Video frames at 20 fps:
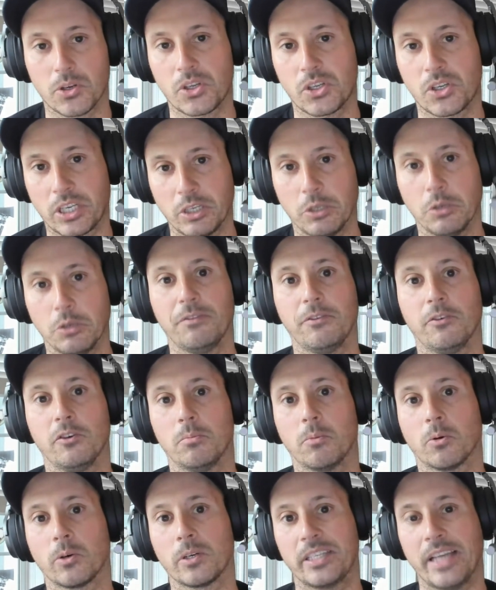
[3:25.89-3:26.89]

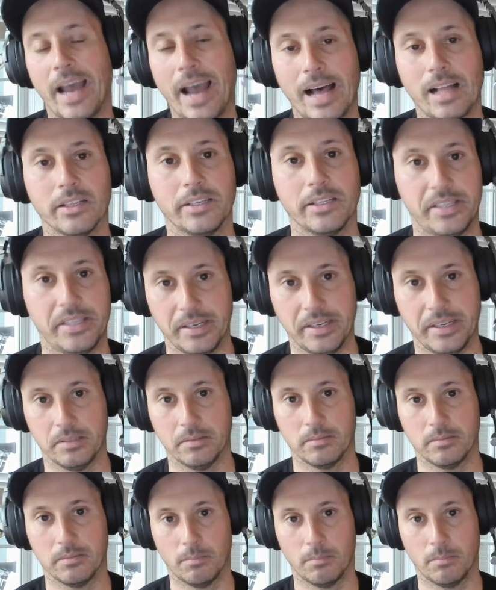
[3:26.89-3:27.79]
skillful, more talented,